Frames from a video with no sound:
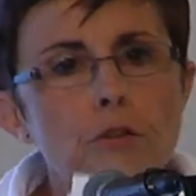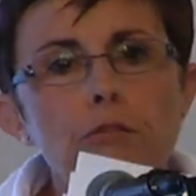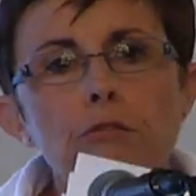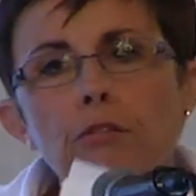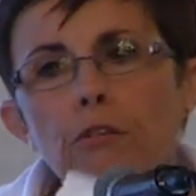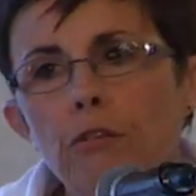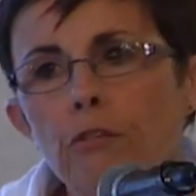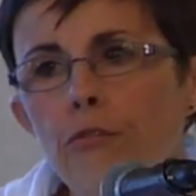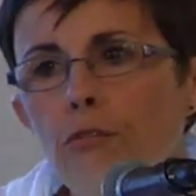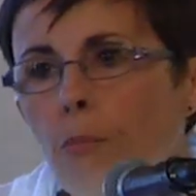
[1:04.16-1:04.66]

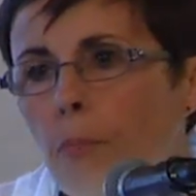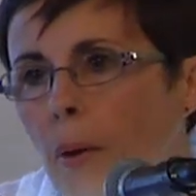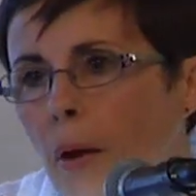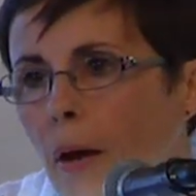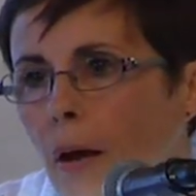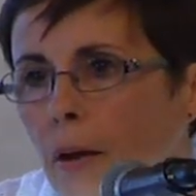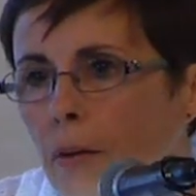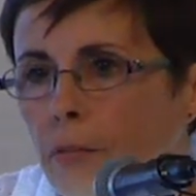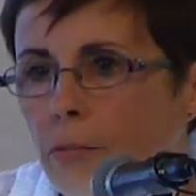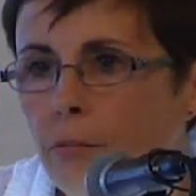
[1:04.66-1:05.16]
this is the
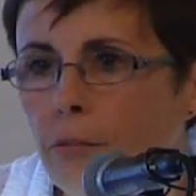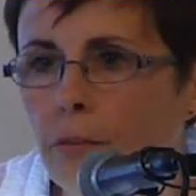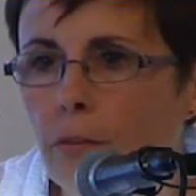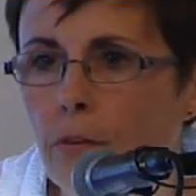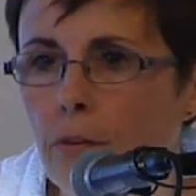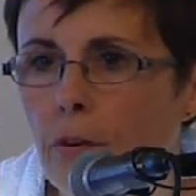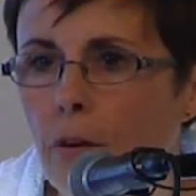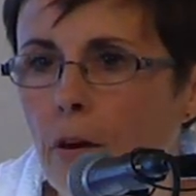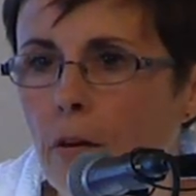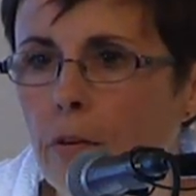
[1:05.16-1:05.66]
past.
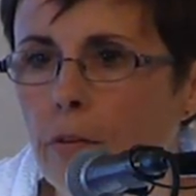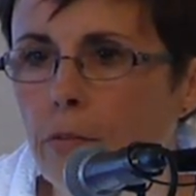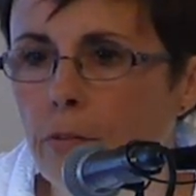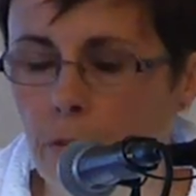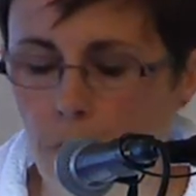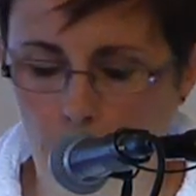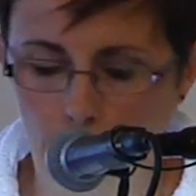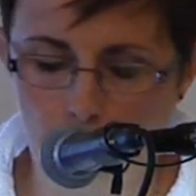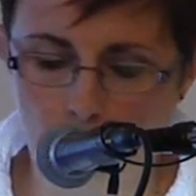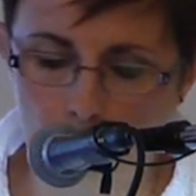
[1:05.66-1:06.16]
So now let's
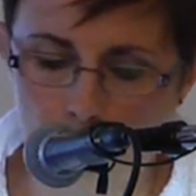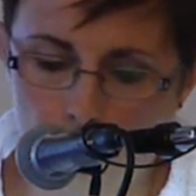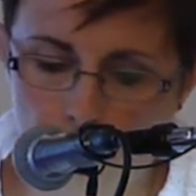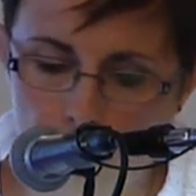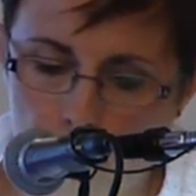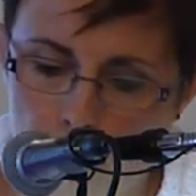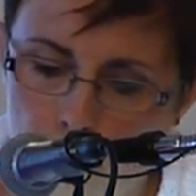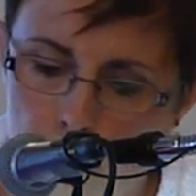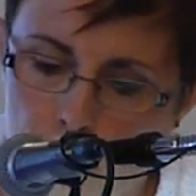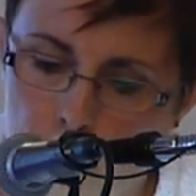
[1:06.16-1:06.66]
talk about the
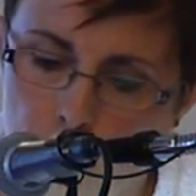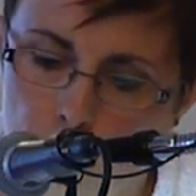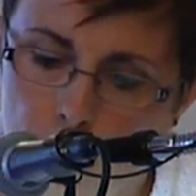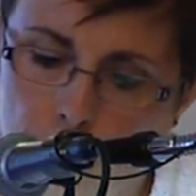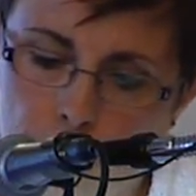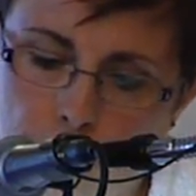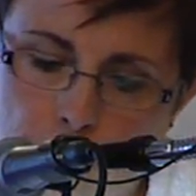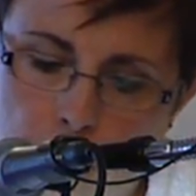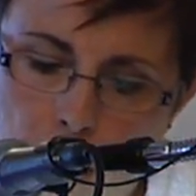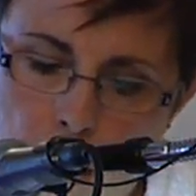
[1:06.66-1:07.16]
future.
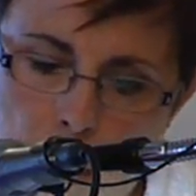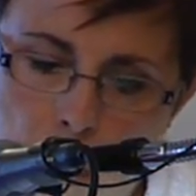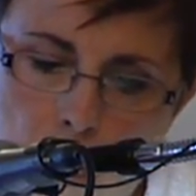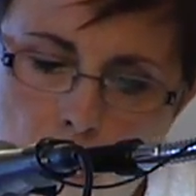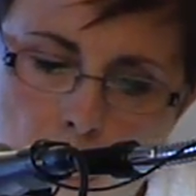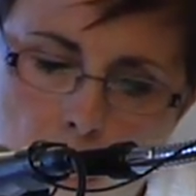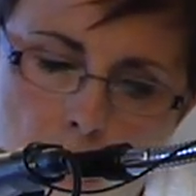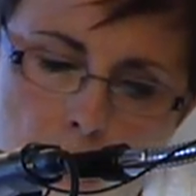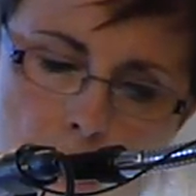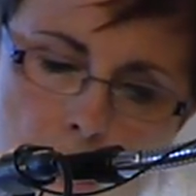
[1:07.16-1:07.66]

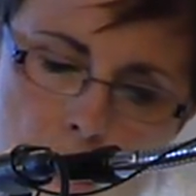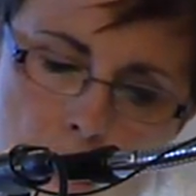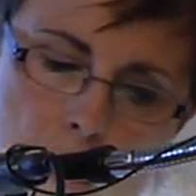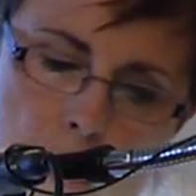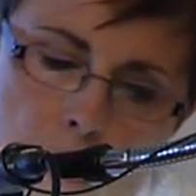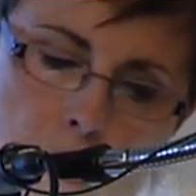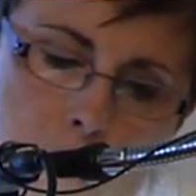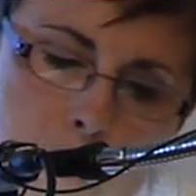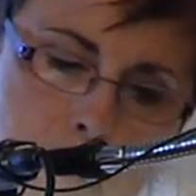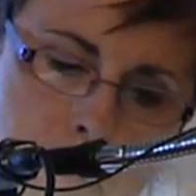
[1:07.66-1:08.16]

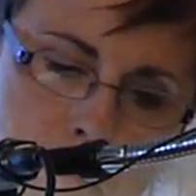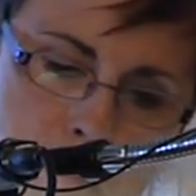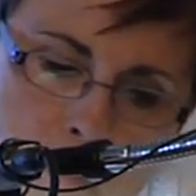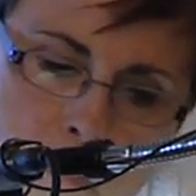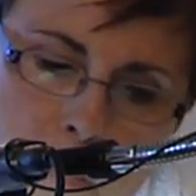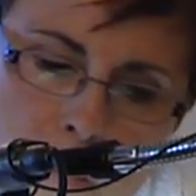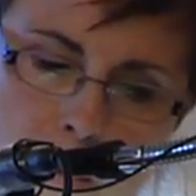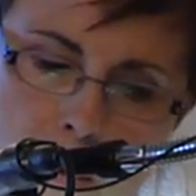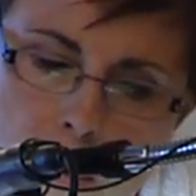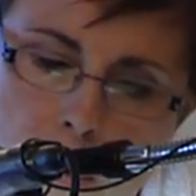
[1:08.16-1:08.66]
Um,
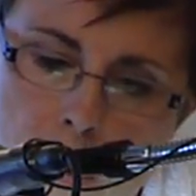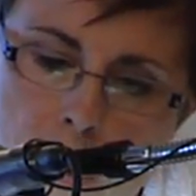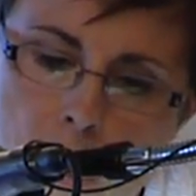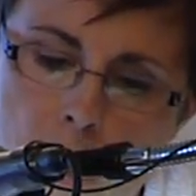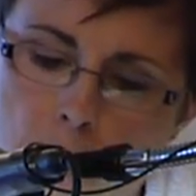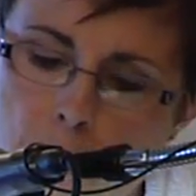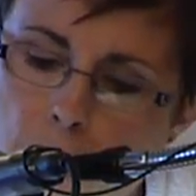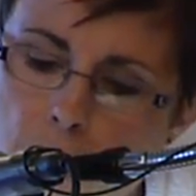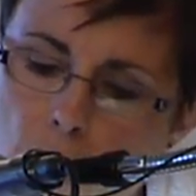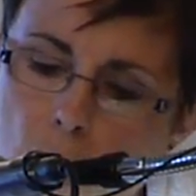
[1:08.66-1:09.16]

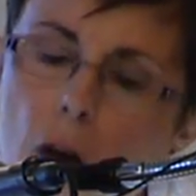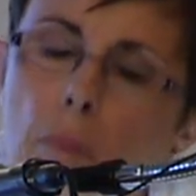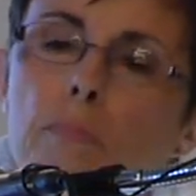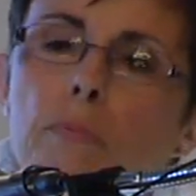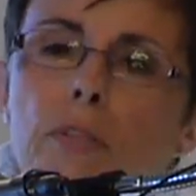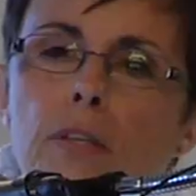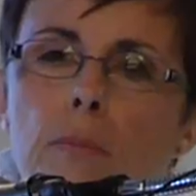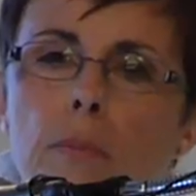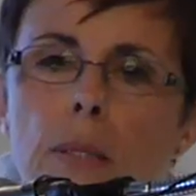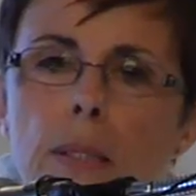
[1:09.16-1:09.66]
I'm an
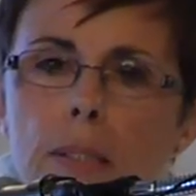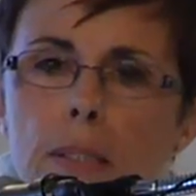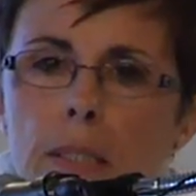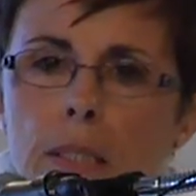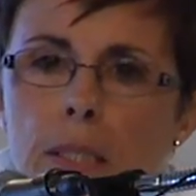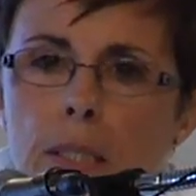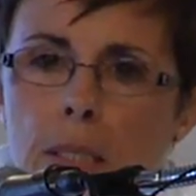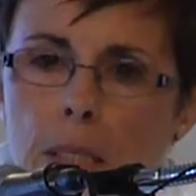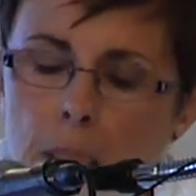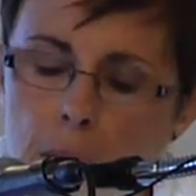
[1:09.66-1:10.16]

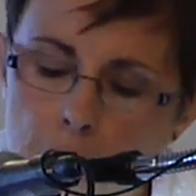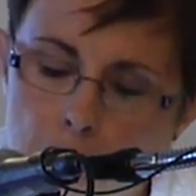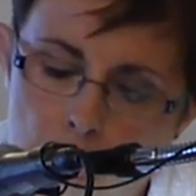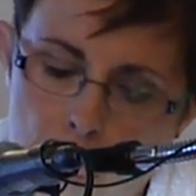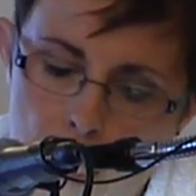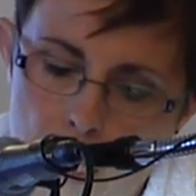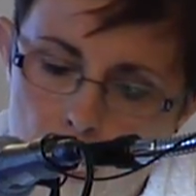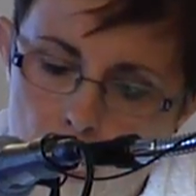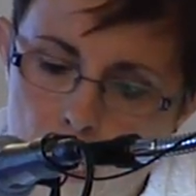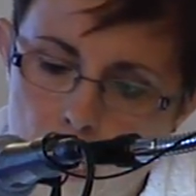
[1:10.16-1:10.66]
optimist,
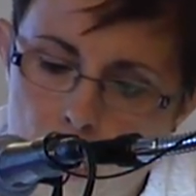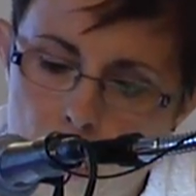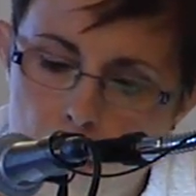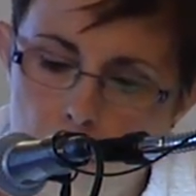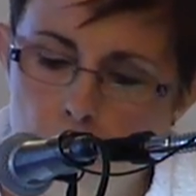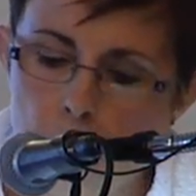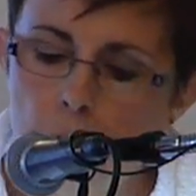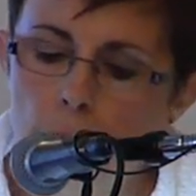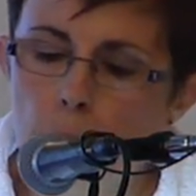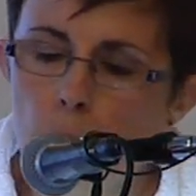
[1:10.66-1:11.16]

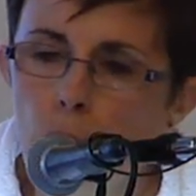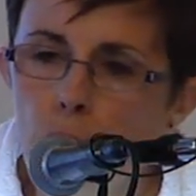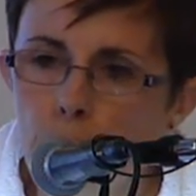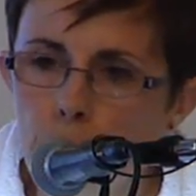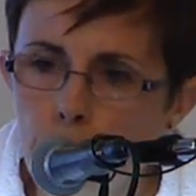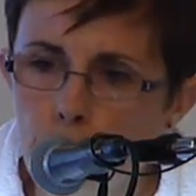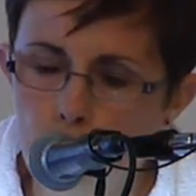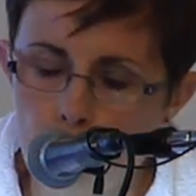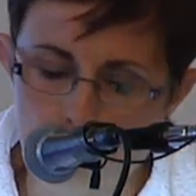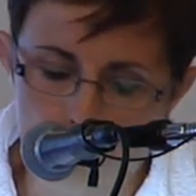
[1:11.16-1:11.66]
but I'm
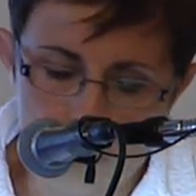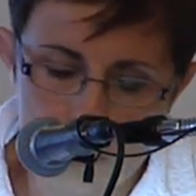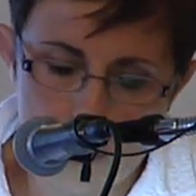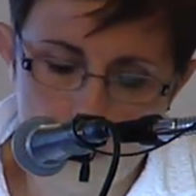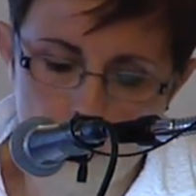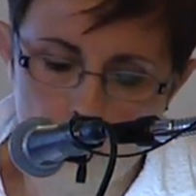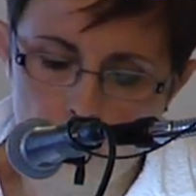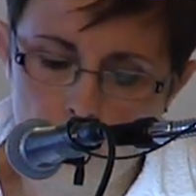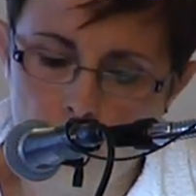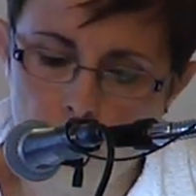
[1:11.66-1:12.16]
also a
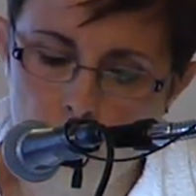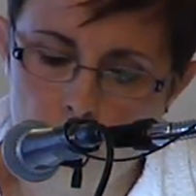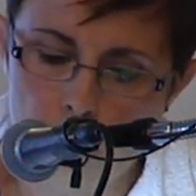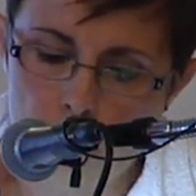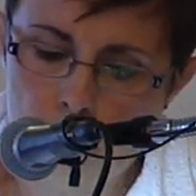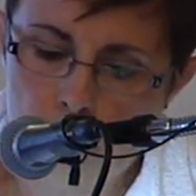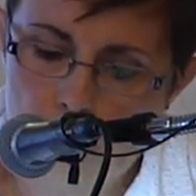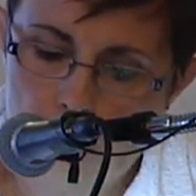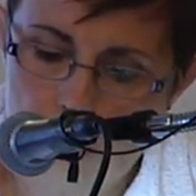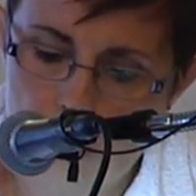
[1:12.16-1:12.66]
realist.
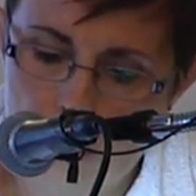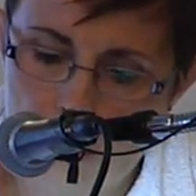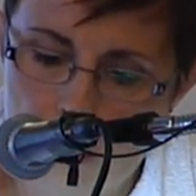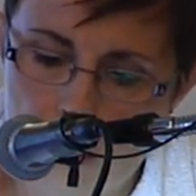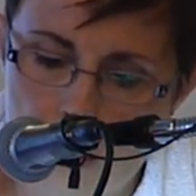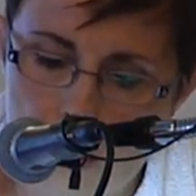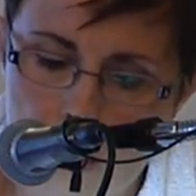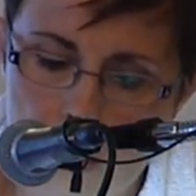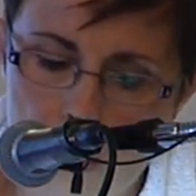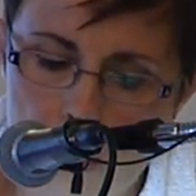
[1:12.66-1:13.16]

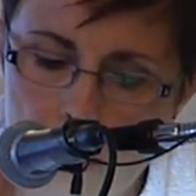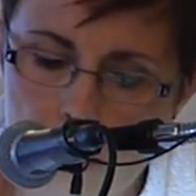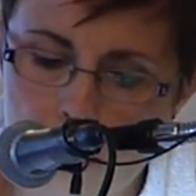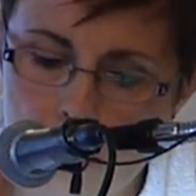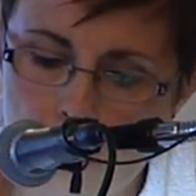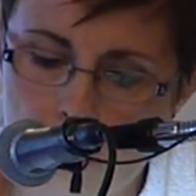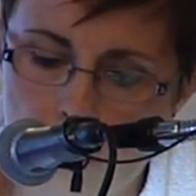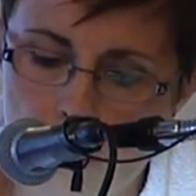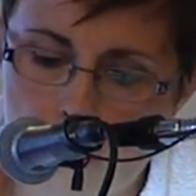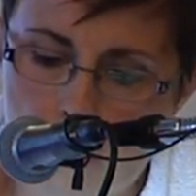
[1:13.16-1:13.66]
And
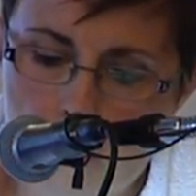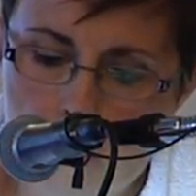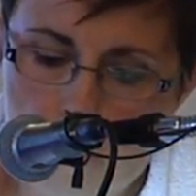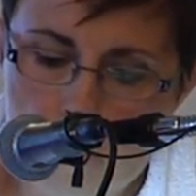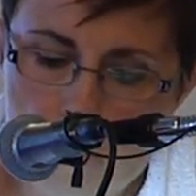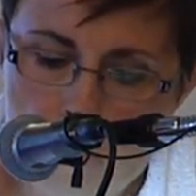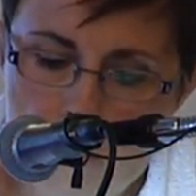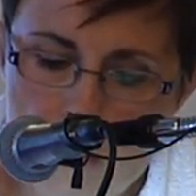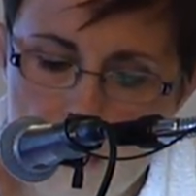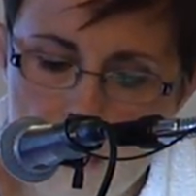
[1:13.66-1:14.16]

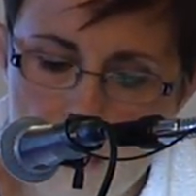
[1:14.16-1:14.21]
um,